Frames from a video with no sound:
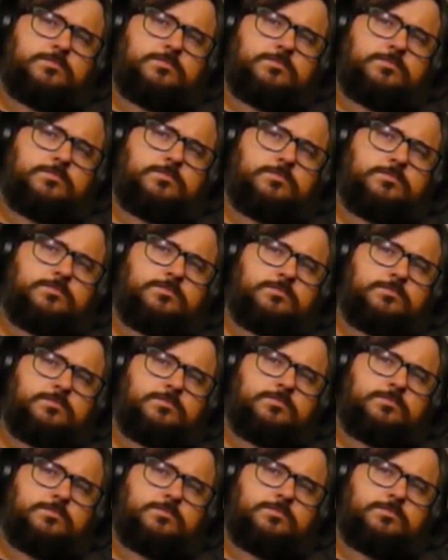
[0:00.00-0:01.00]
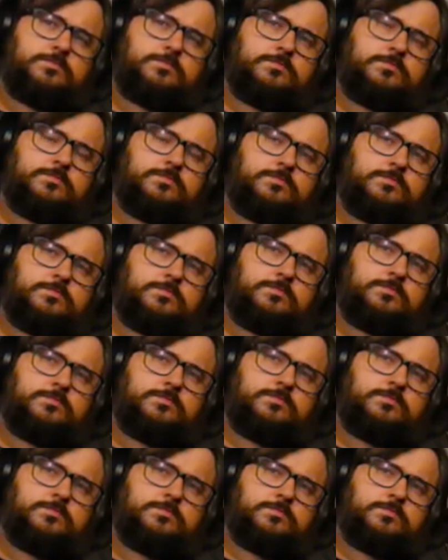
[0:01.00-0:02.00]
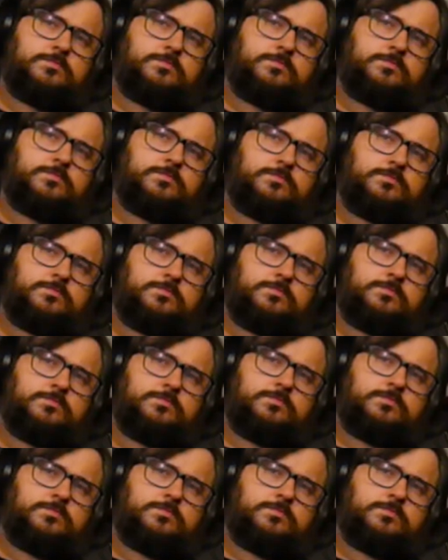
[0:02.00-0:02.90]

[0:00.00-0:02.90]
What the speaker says: (silent)